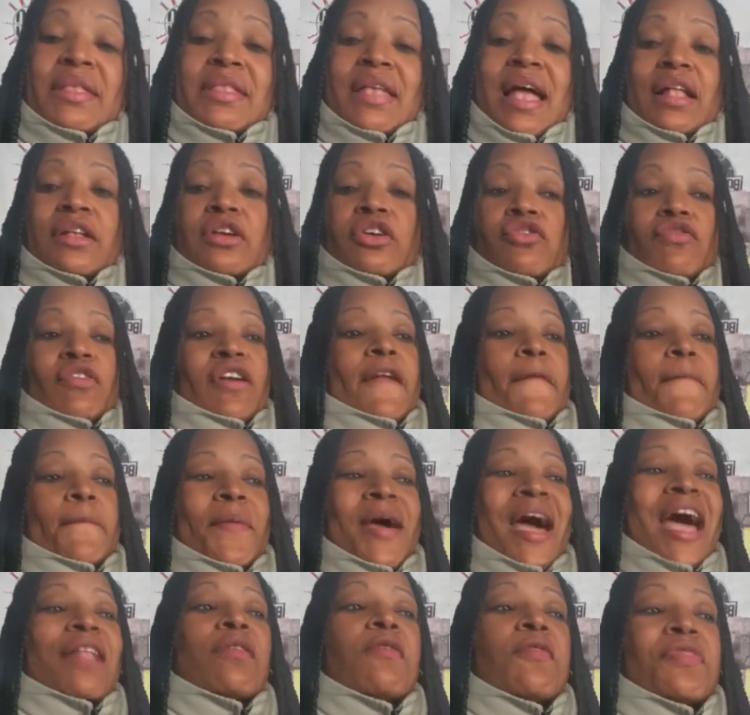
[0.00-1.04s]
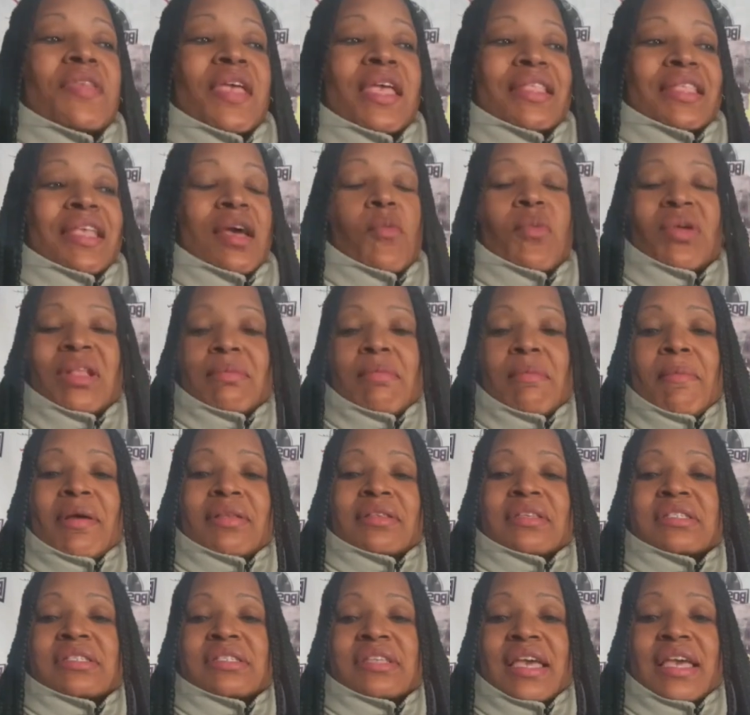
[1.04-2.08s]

may not agree, but I don't think that what I'm about to